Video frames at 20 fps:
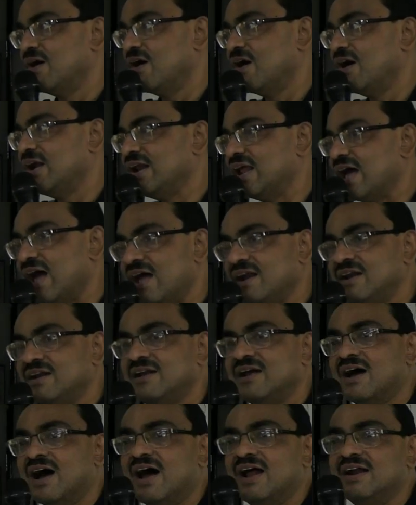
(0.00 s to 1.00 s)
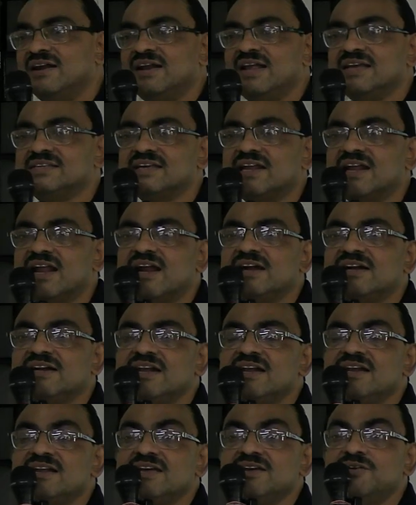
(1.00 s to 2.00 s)
and unless and
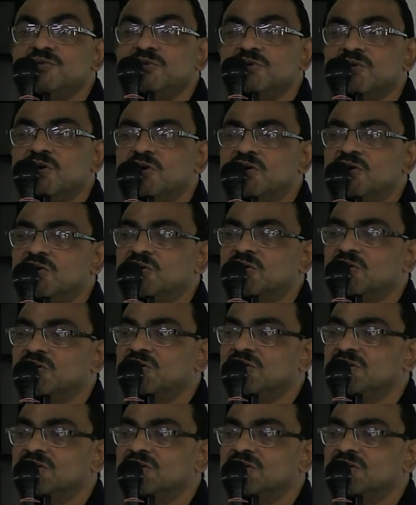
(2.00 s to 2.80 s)
until you know